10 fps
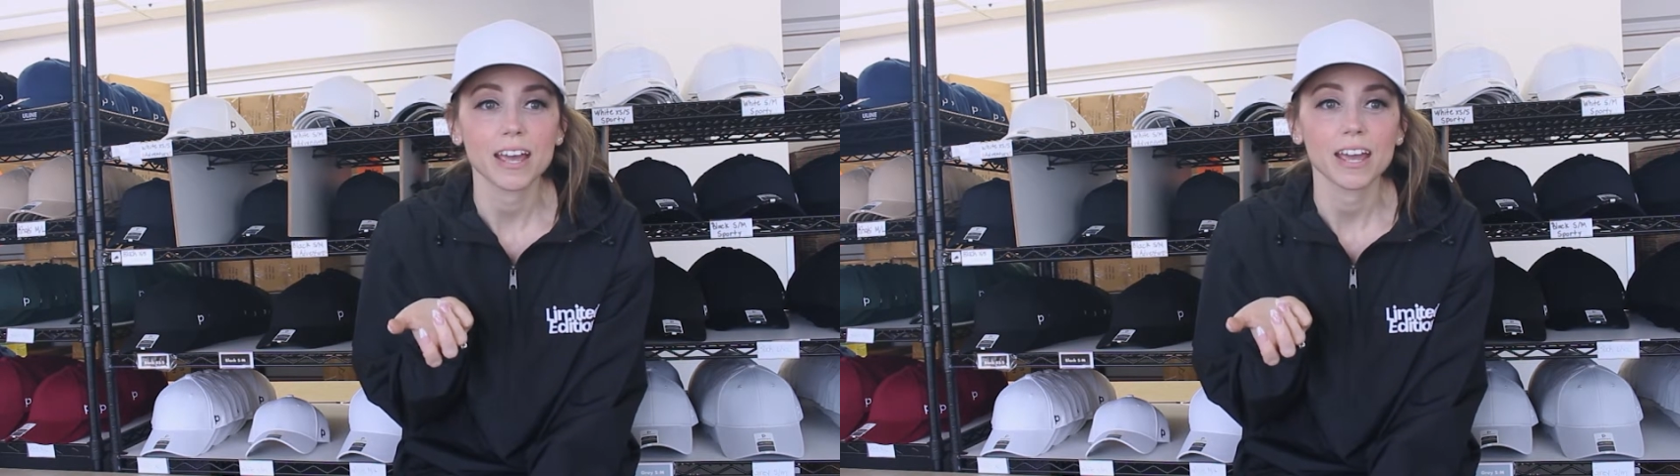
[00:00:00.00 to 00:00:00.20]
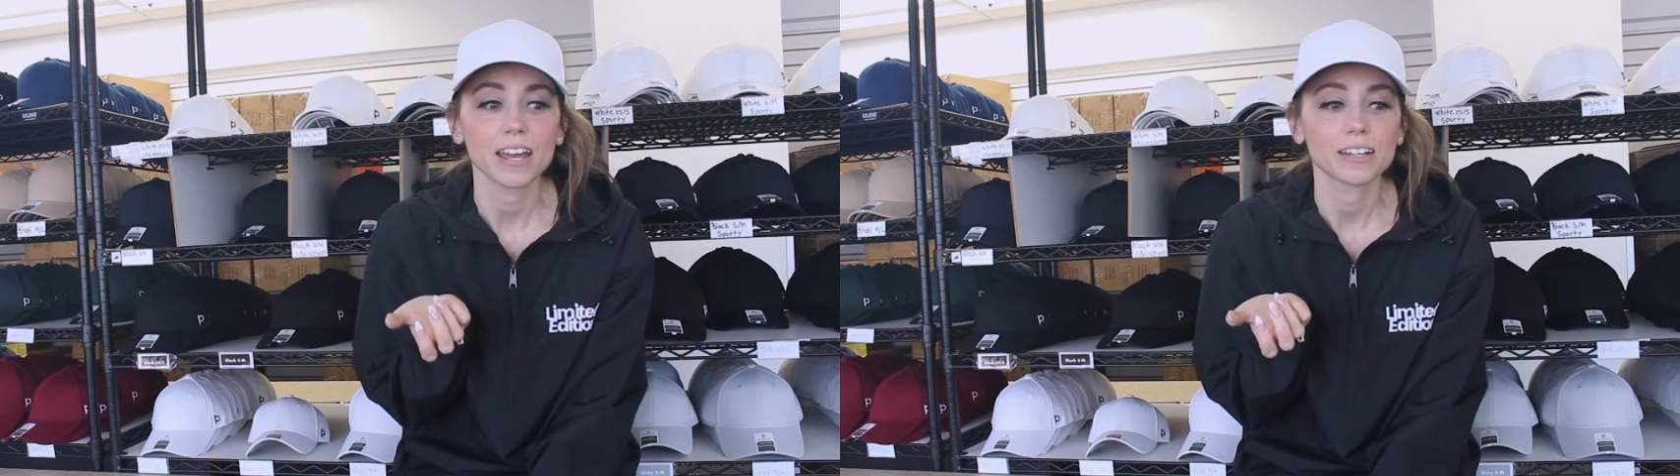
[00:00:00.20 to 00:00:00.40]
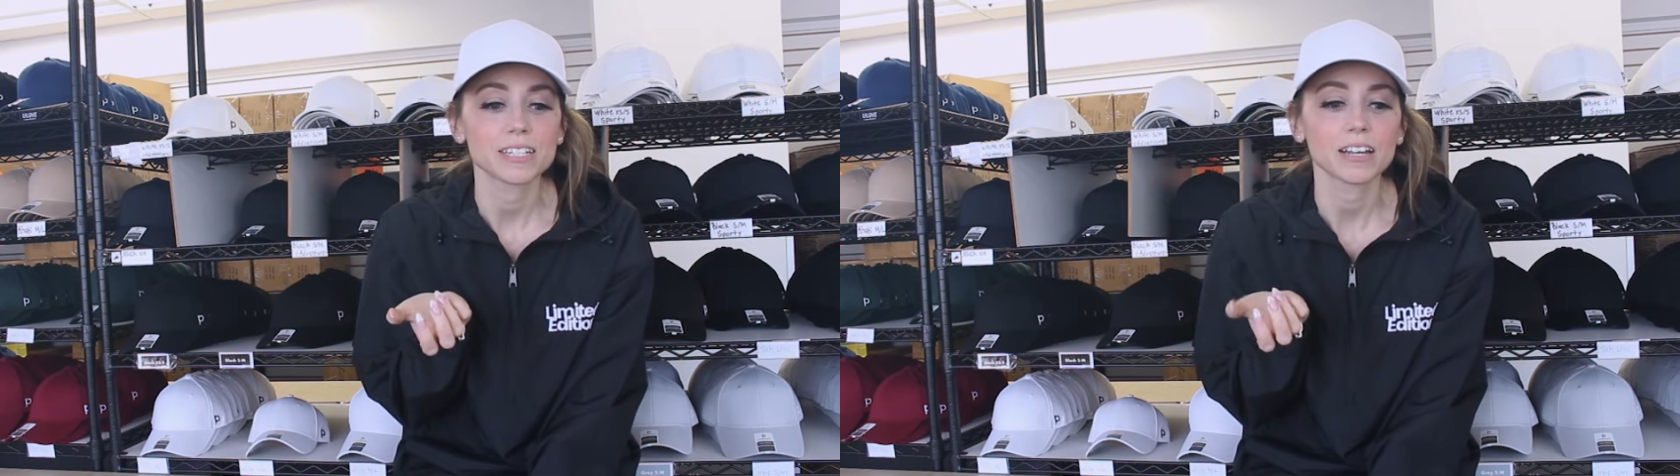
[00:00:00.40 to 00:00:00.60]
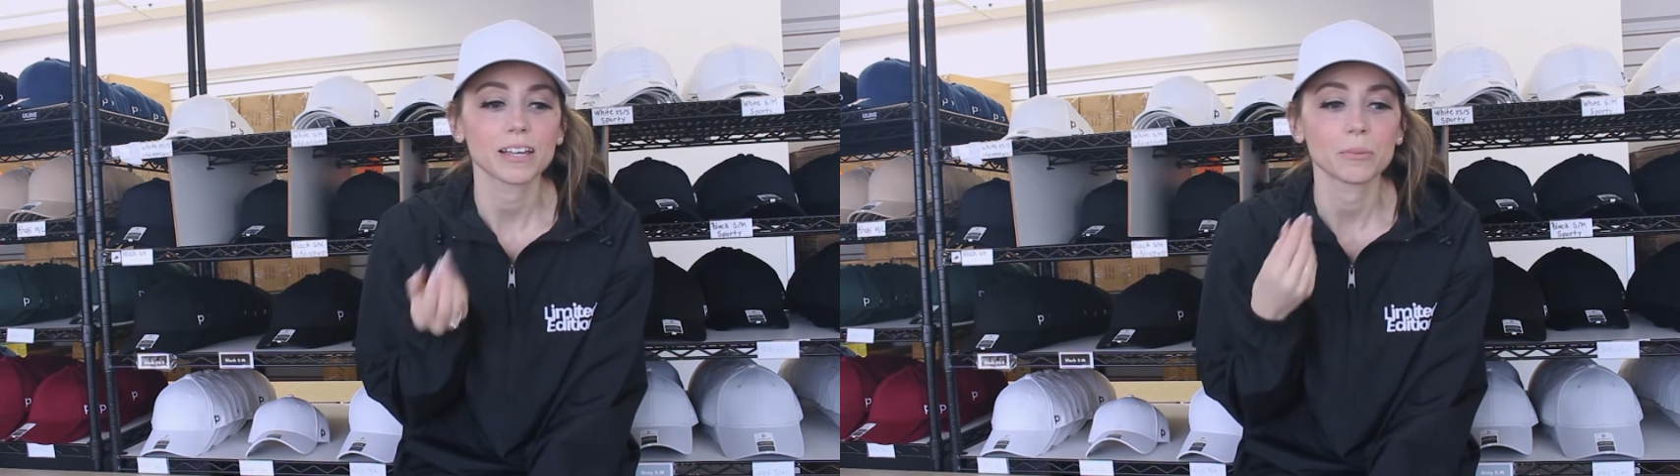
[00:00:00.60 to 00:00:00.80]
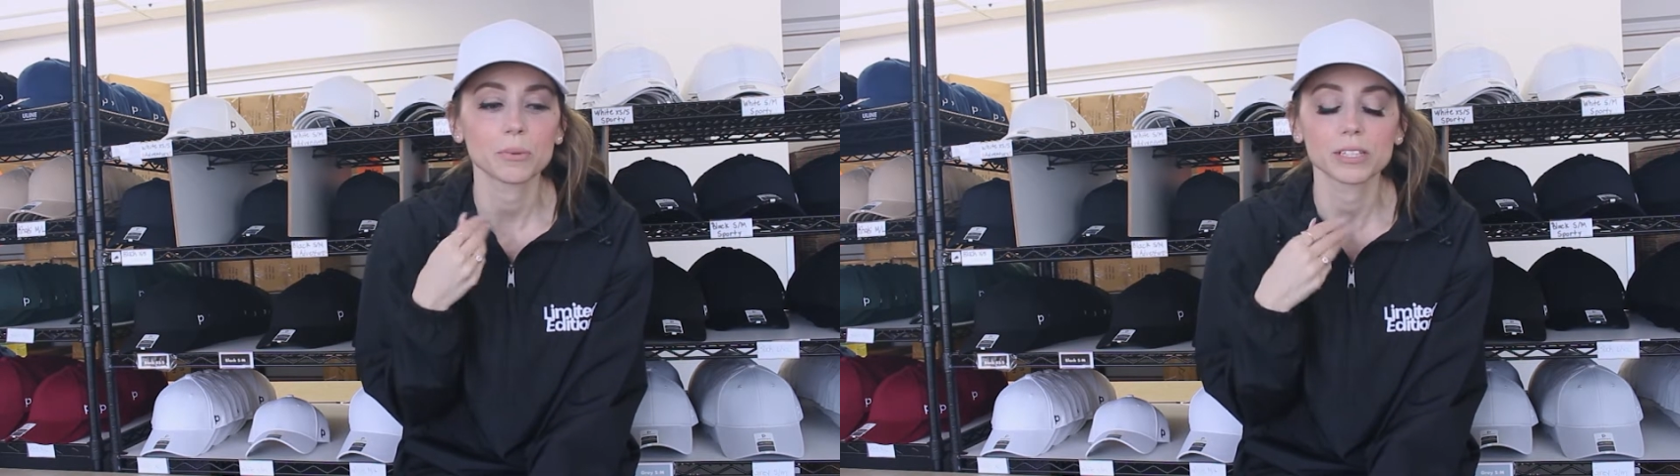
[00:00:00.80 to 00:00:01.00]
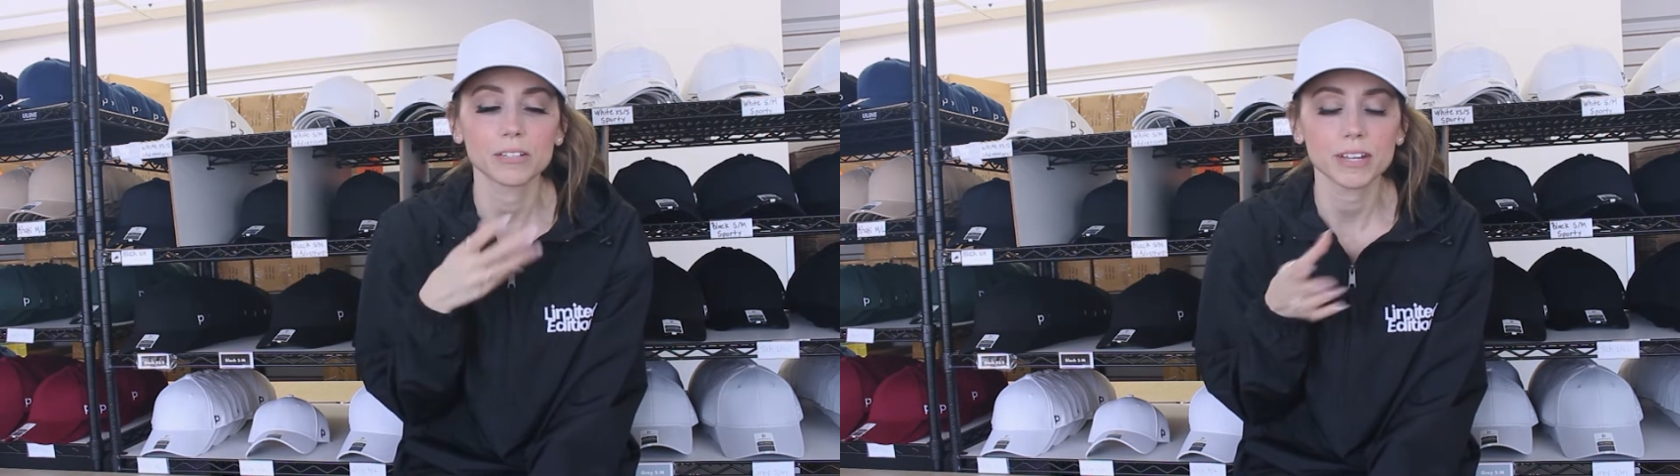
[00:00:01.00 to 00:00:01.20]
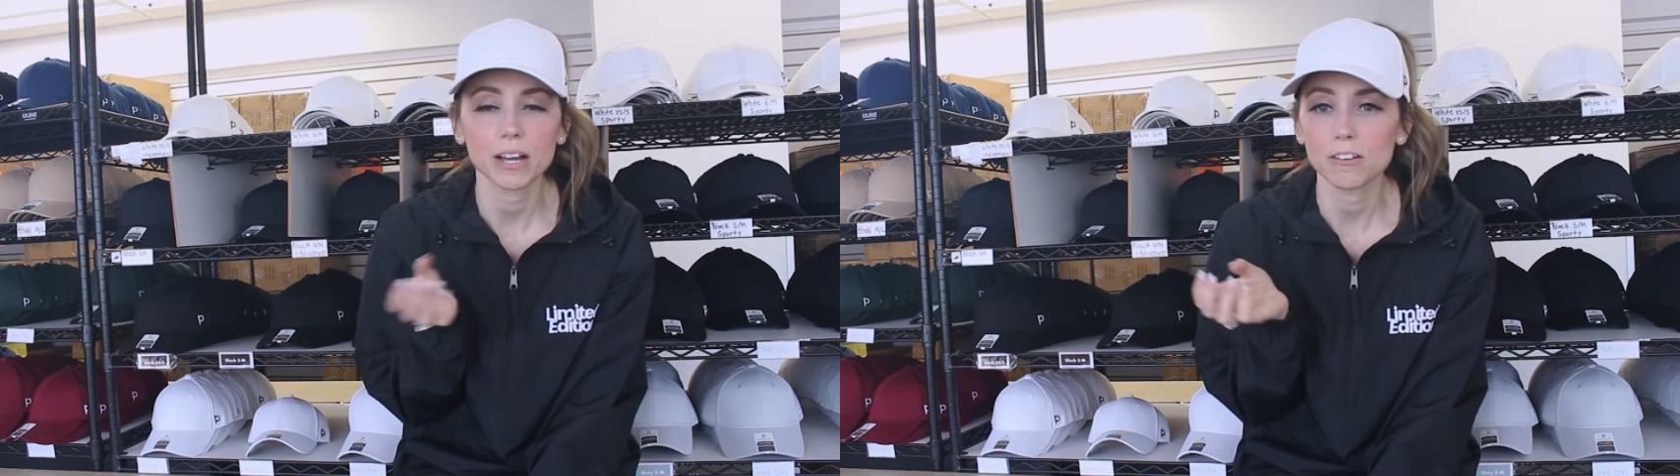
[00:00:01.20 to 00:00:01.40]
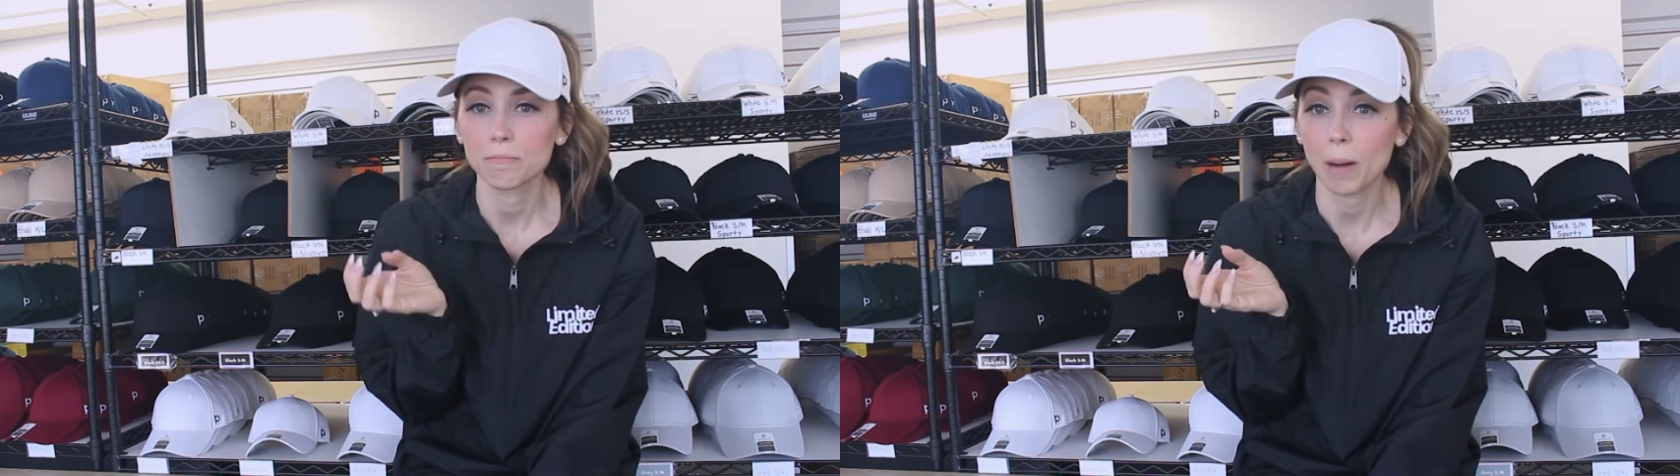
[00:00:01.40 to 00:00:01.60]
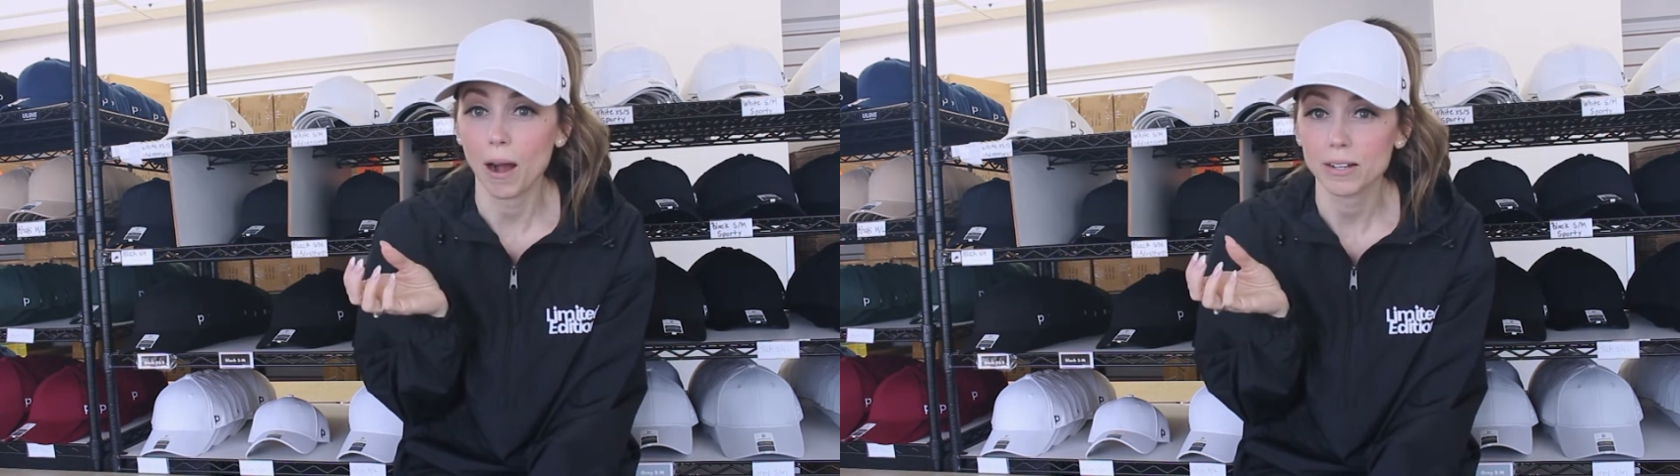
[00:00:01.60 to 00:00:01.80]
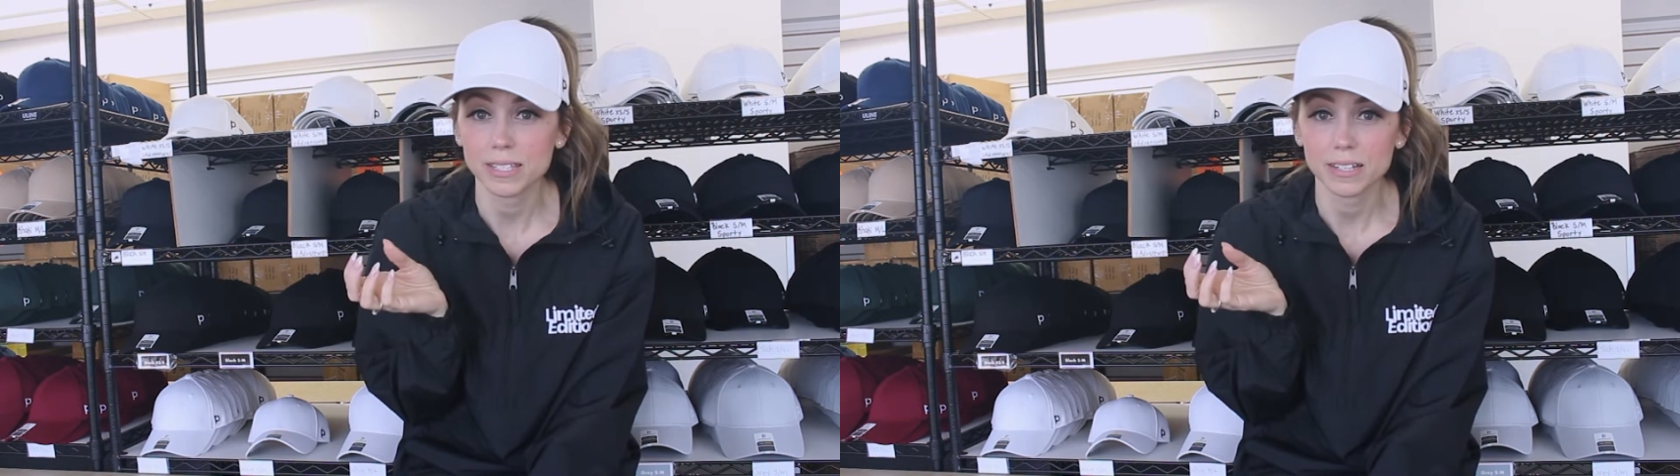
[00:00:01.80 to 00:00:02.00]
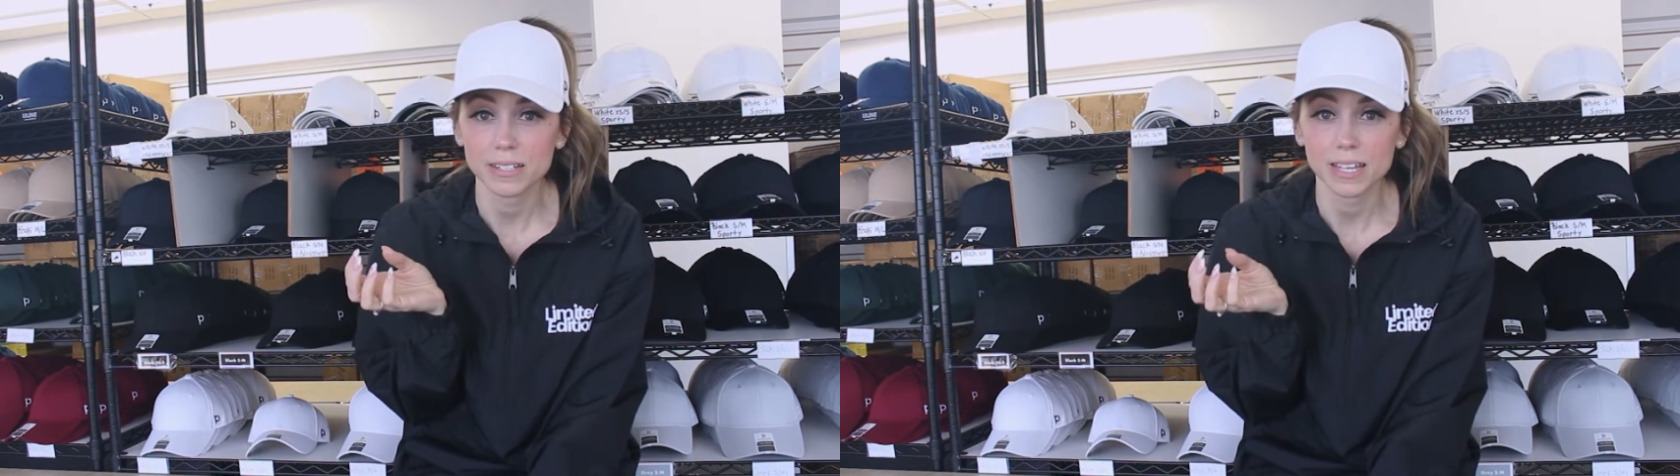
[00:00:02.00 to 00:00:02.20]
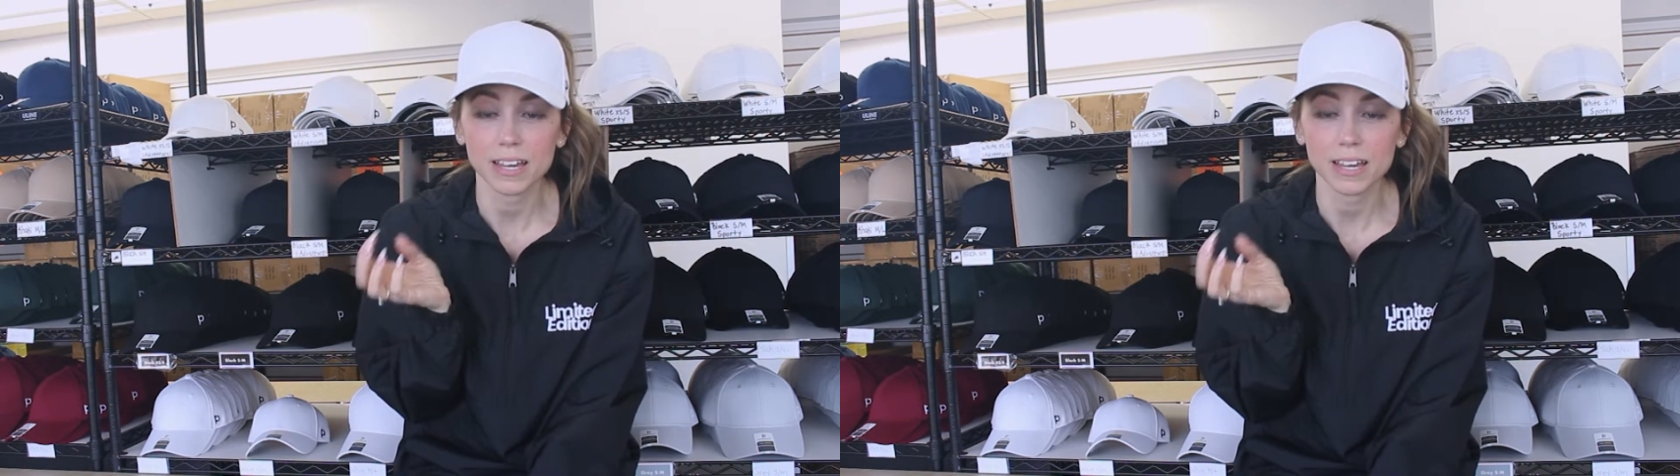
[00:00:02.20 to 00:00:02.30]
and like we were living out of boxes.